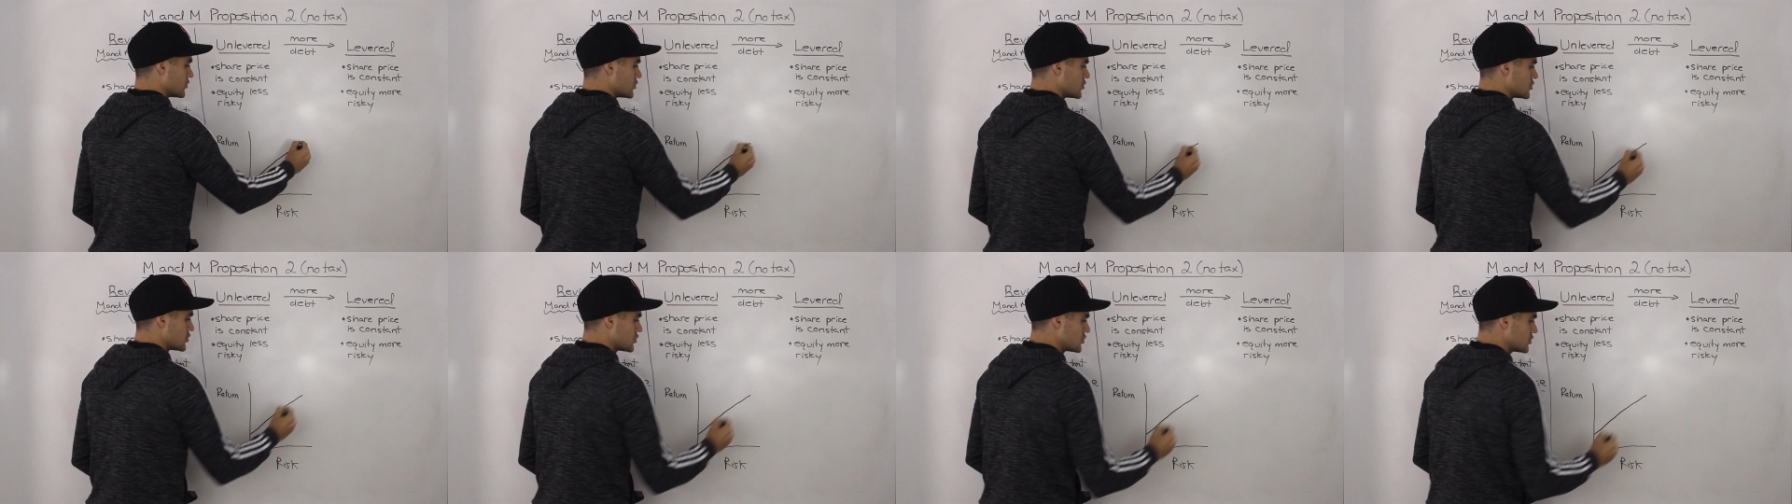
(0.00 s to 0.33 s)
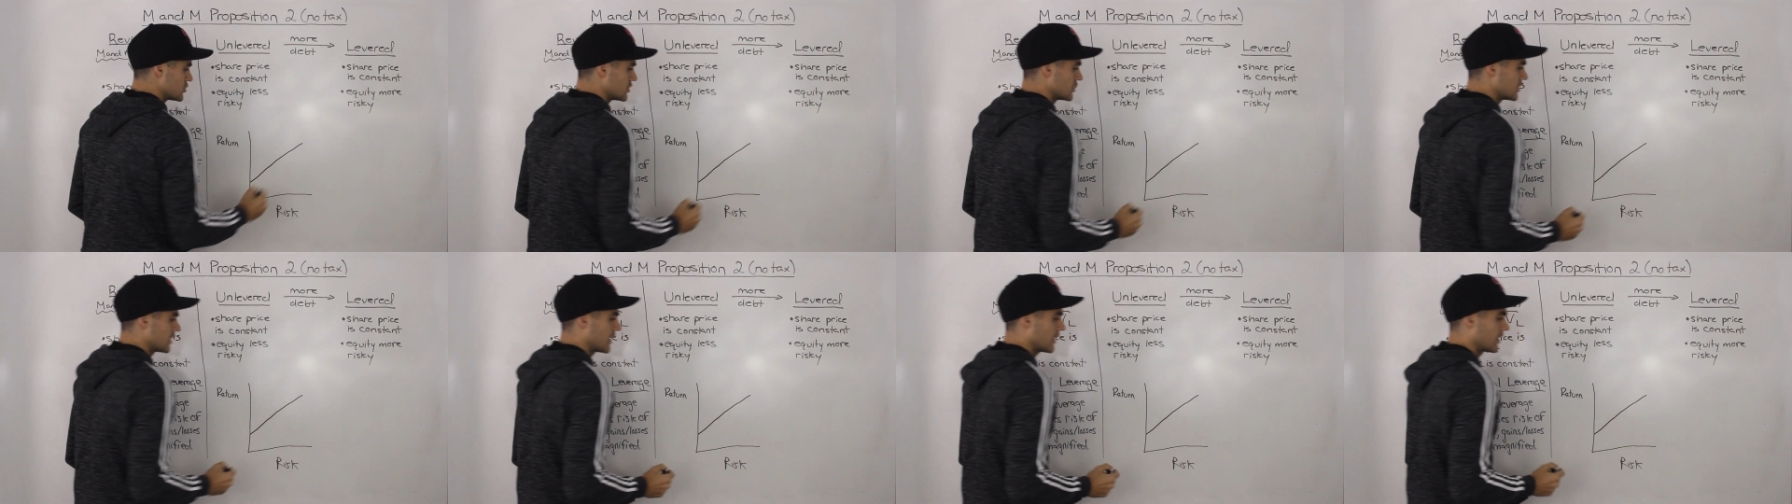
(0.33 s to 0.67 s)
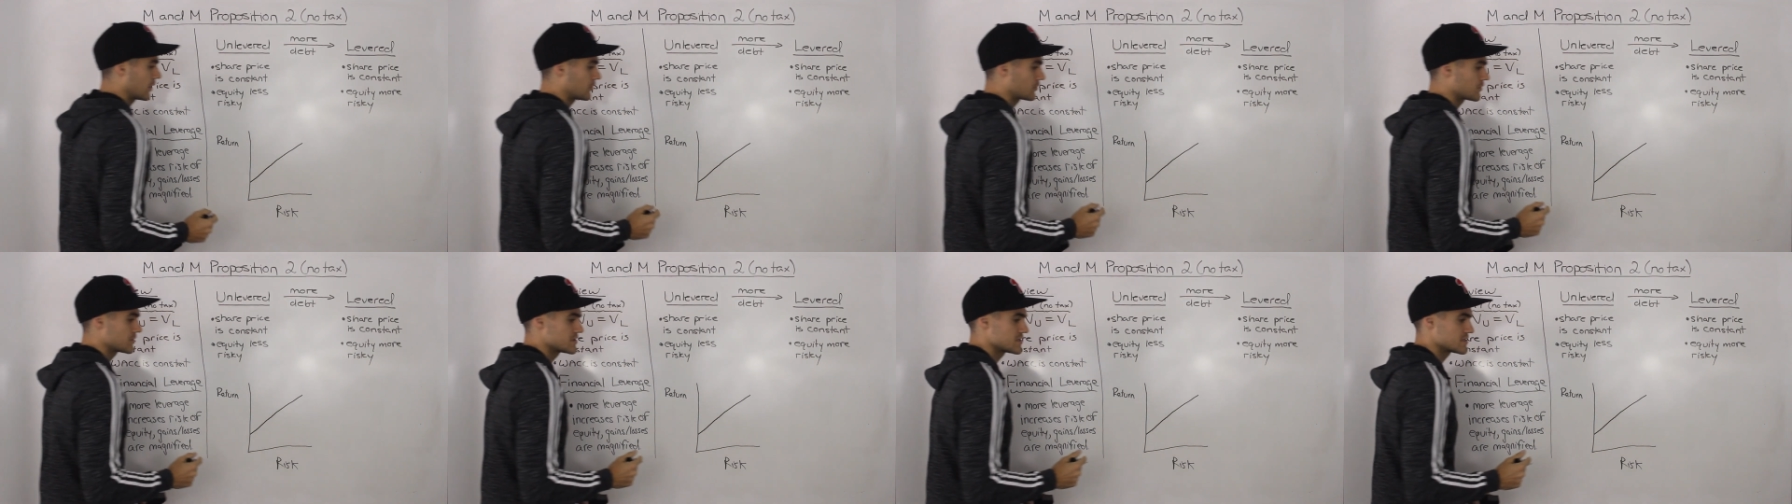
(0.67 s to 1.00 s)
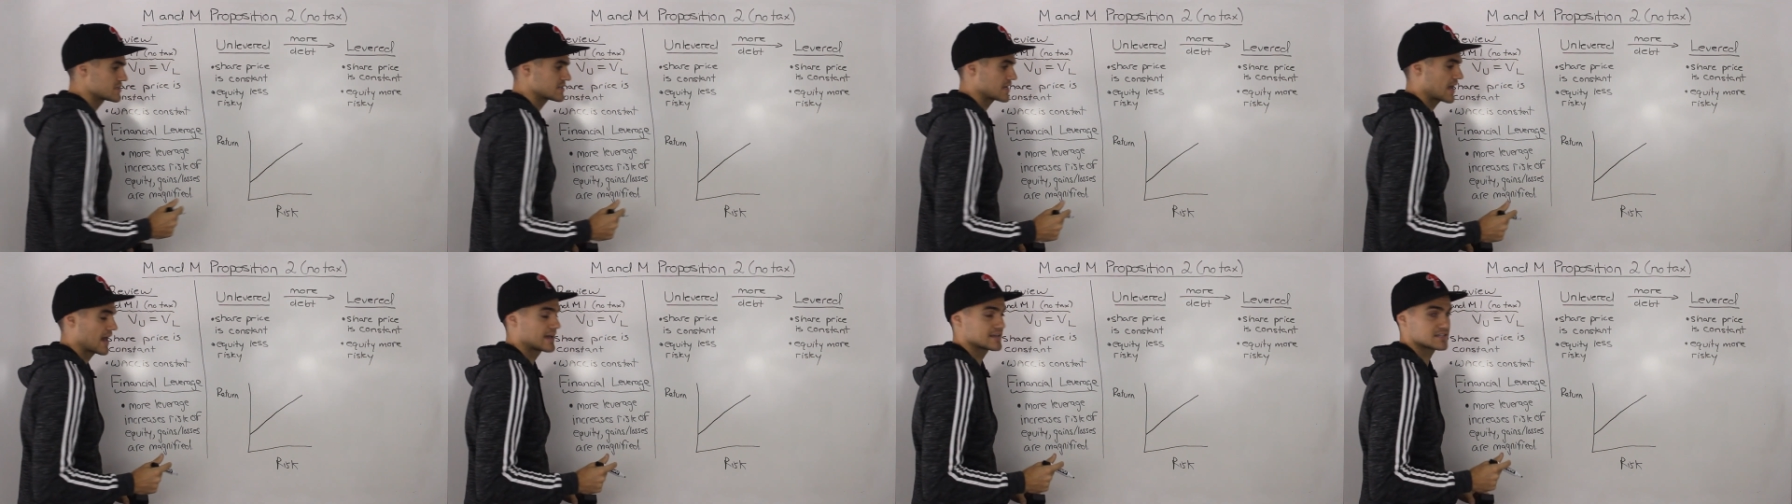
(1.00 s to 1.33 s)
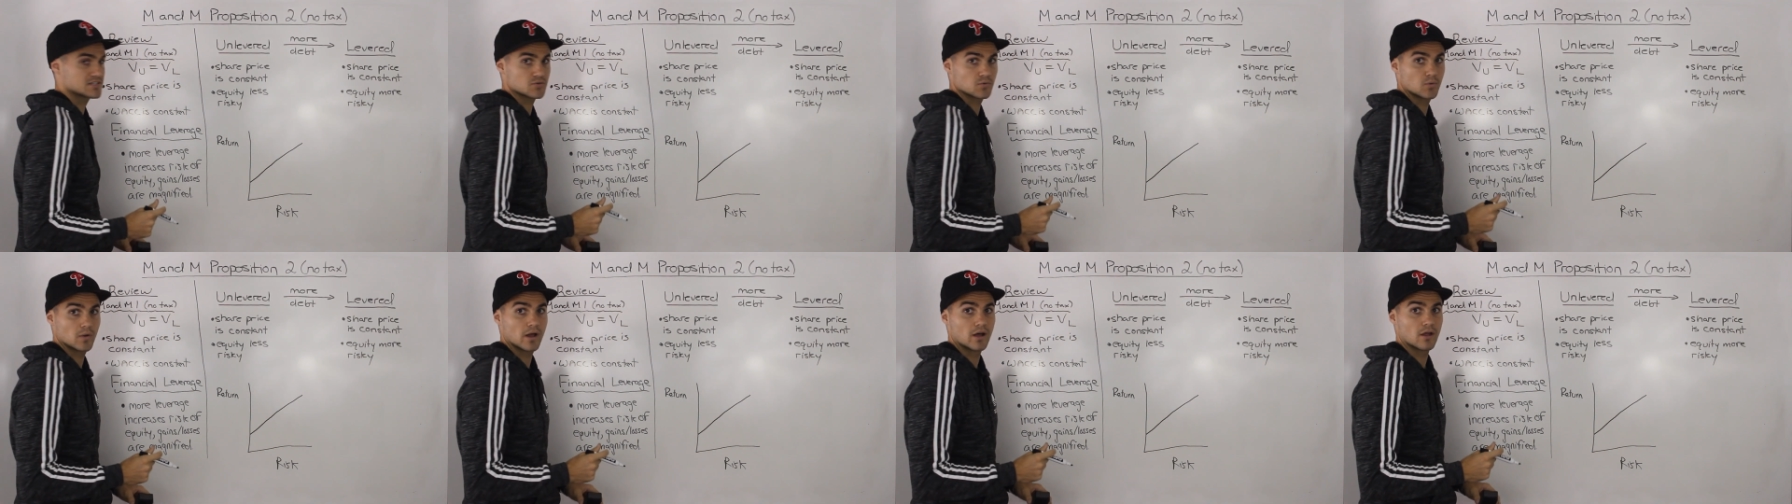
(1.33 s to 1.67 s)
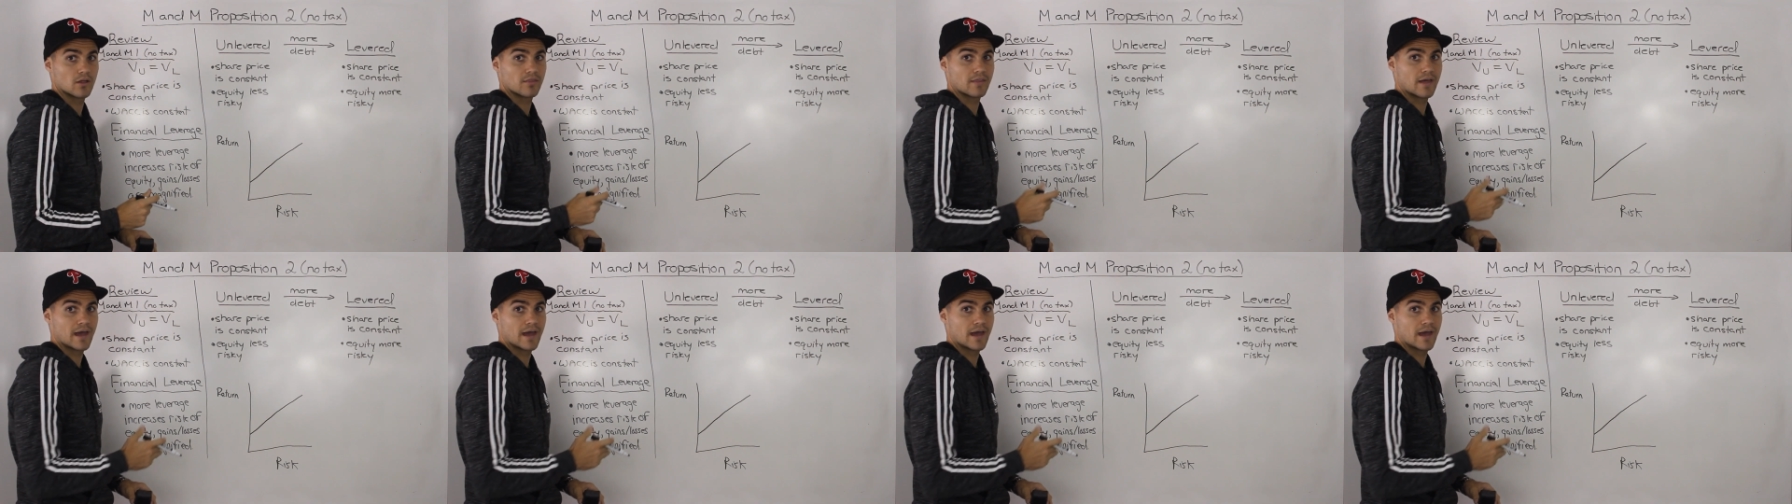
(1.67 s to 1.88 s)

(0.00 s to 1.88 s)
should increase as well.